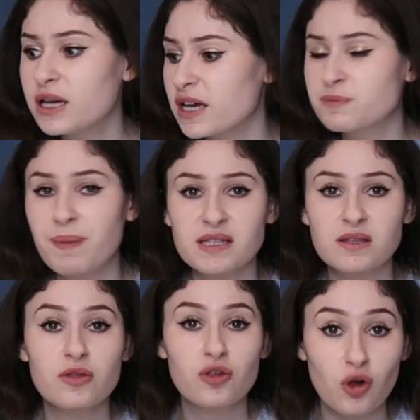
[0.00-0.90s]
It tastes better
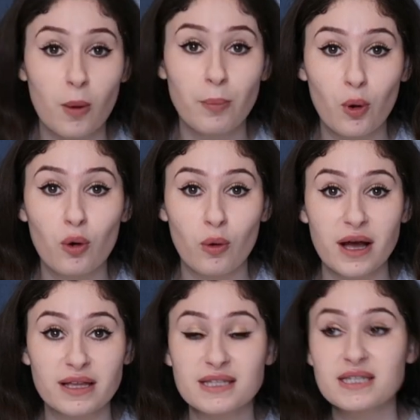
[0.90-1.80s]
than the shop bought
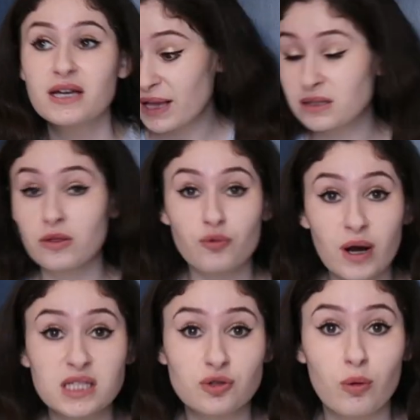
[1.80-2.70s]
ones, better than the
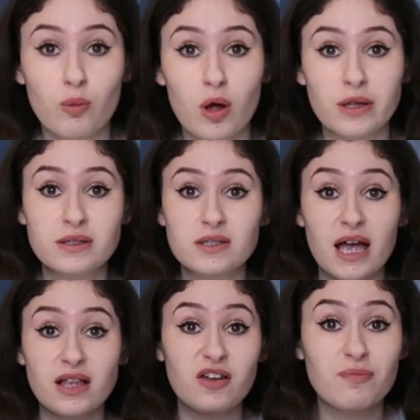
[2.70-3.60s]
restaurant ones,
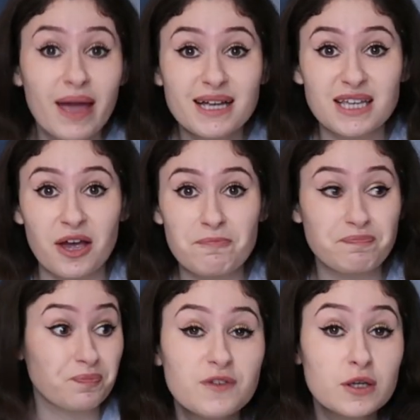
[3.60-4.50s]
and I've made it.
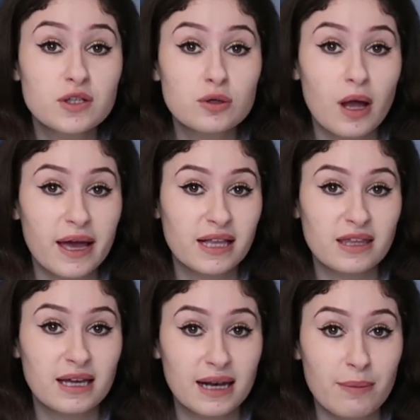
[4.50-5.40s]
If you do like
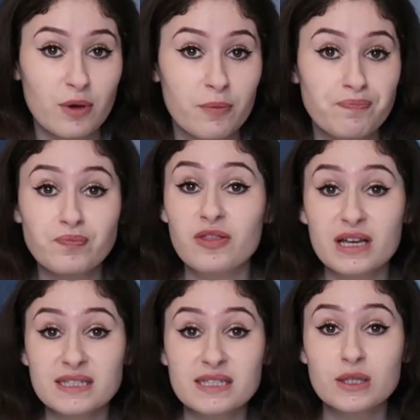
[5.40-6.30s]
anything lemon,
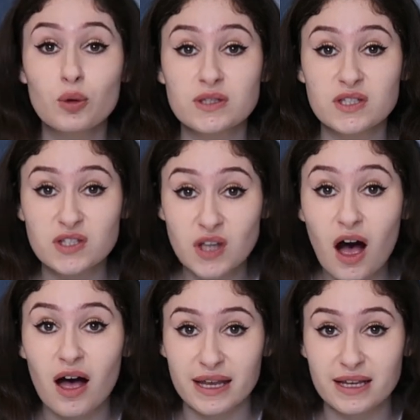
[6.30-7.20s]
this is your
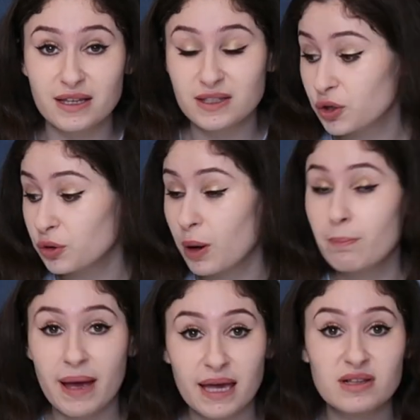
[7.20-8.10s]
sign to
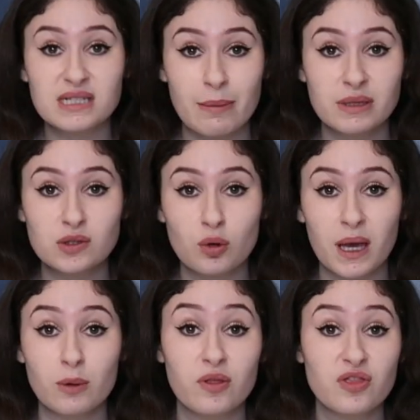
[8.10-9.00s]
make this lemon
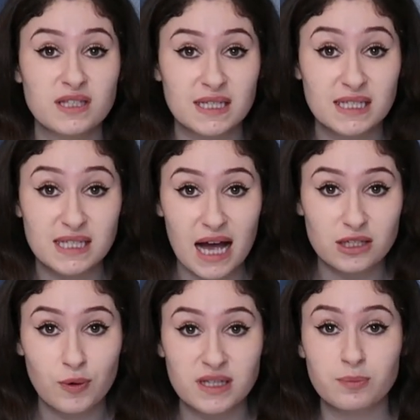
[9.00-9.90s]
sorbet with this
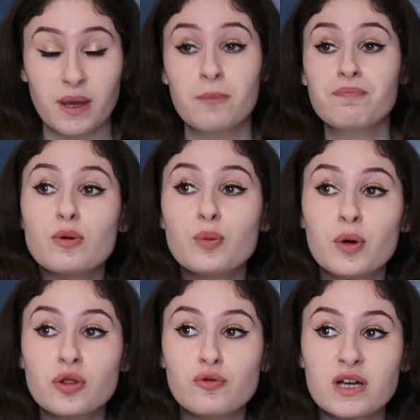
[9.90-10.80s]
exact recipe. I will
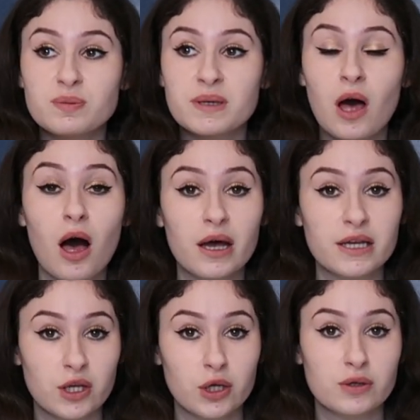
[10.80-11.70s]
put the recipe that
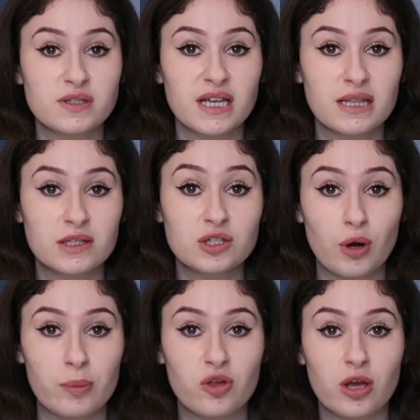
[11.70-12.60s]
I used in the
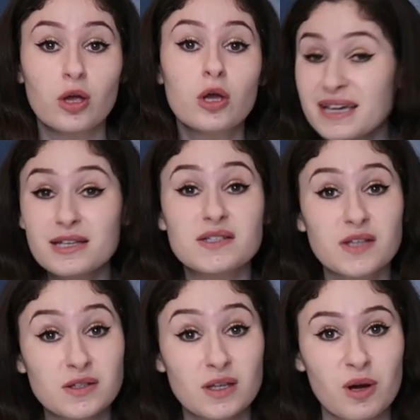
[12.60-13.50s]
description. Thank you
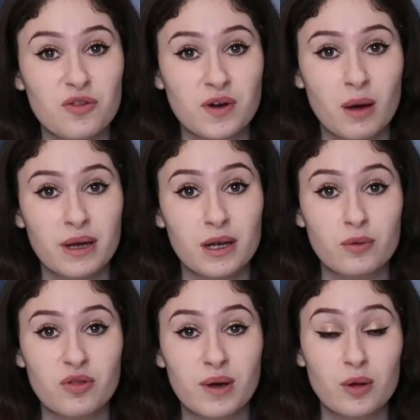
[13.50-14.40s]
so much for coming
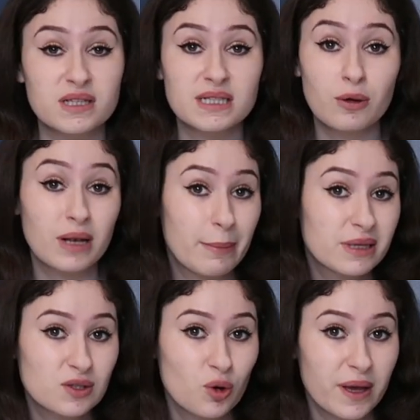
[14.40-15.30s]
along with me on this little
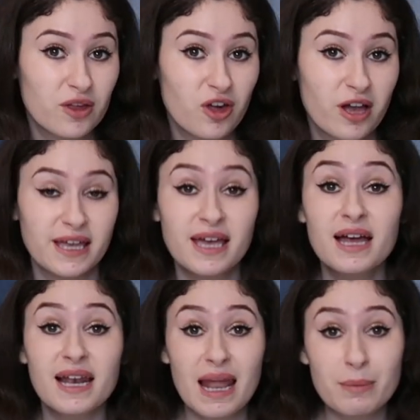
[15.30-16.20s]
lemon sorbet journey.
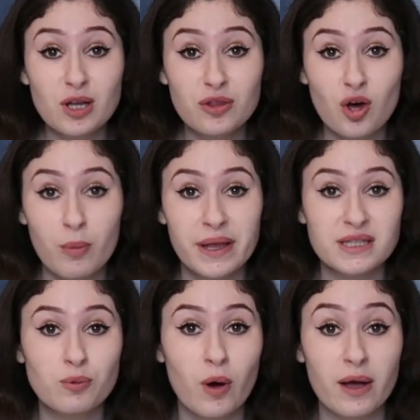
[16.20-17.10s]
Let me know in the
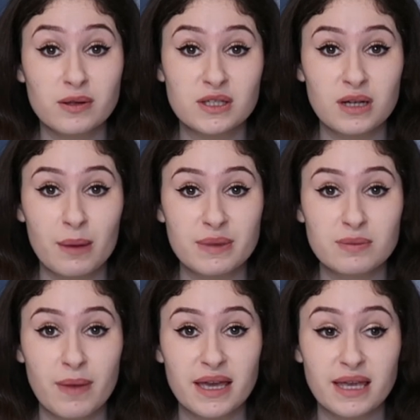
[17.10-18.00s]
comments what else you'd like me
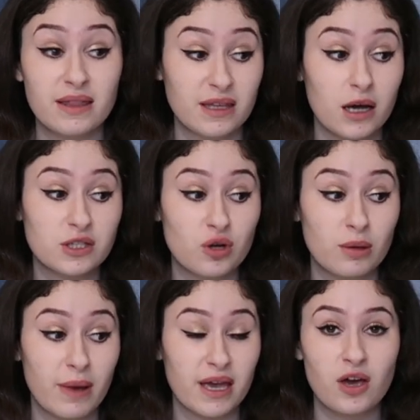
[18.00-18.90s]
to make in the ice
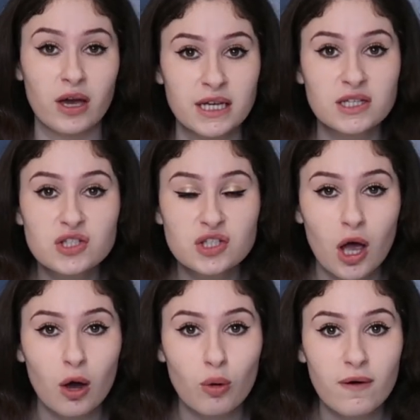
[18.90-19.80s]
cream maker. It is
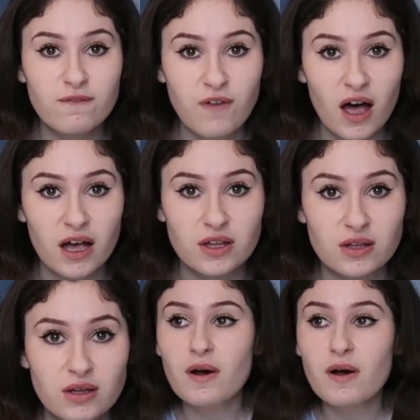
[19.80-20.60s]
so fun.